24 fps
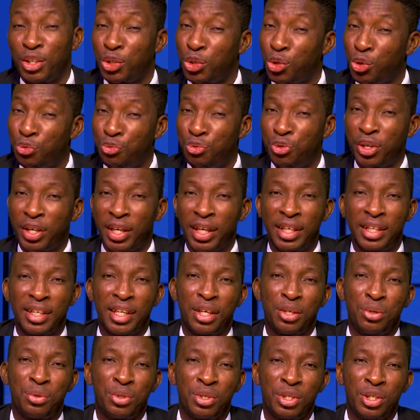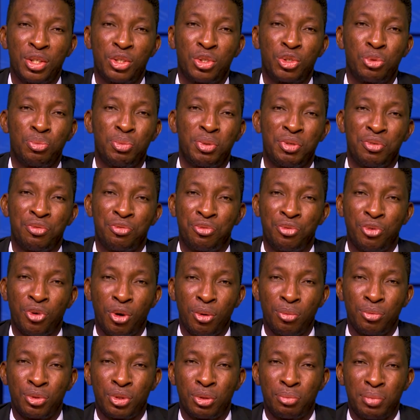Don't forget that you need to be
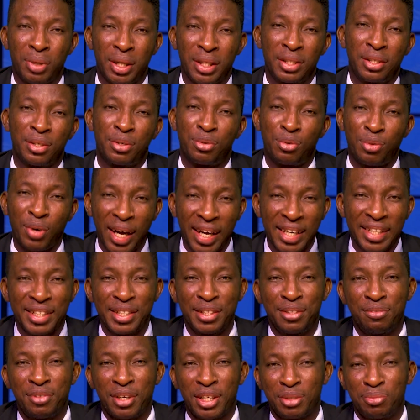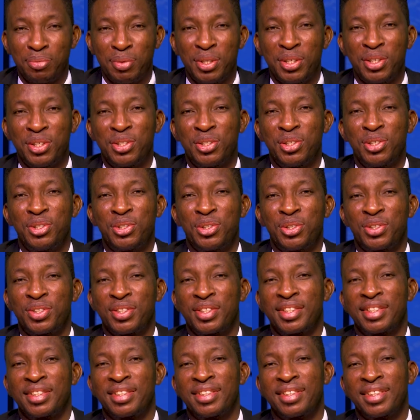informed to make the right investment
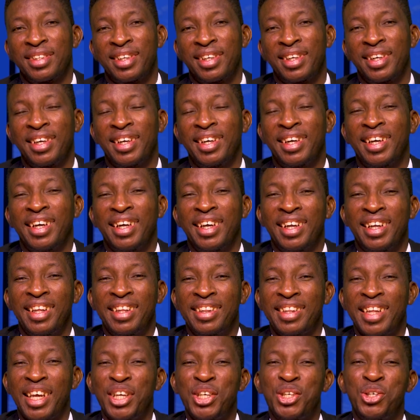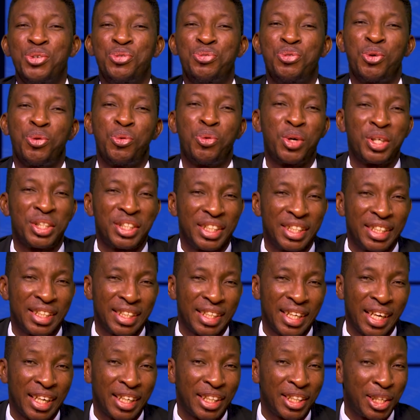decisions. Thank you for
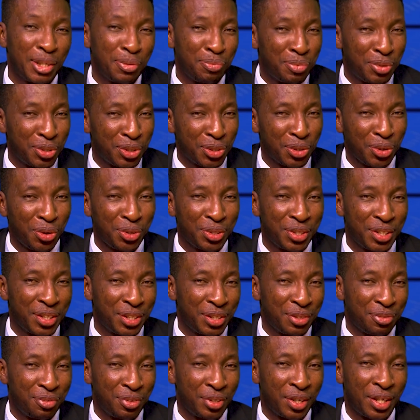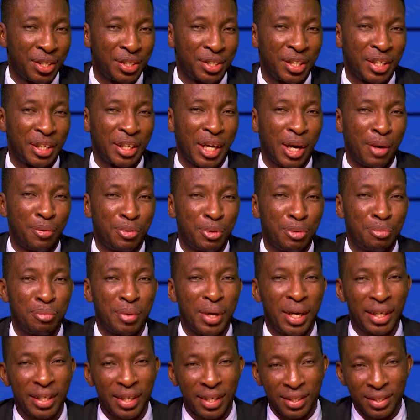watching and keep discussing the financial and capital
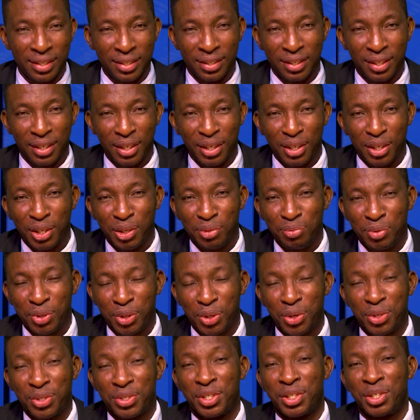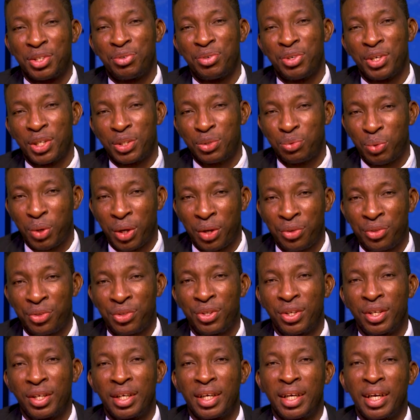markets because they create
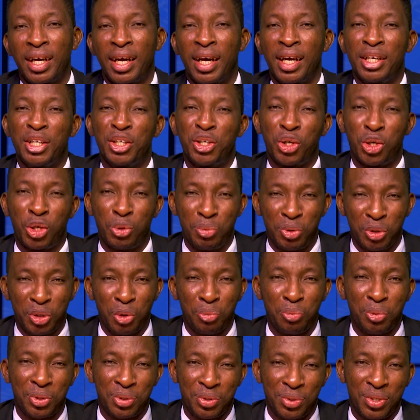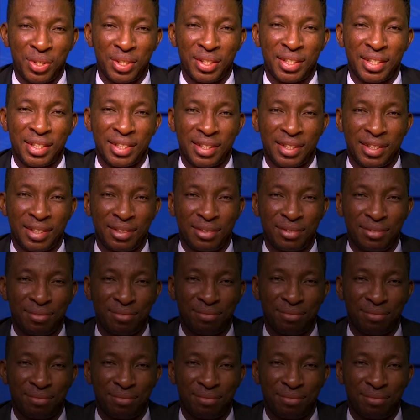wealth and economic opportunities.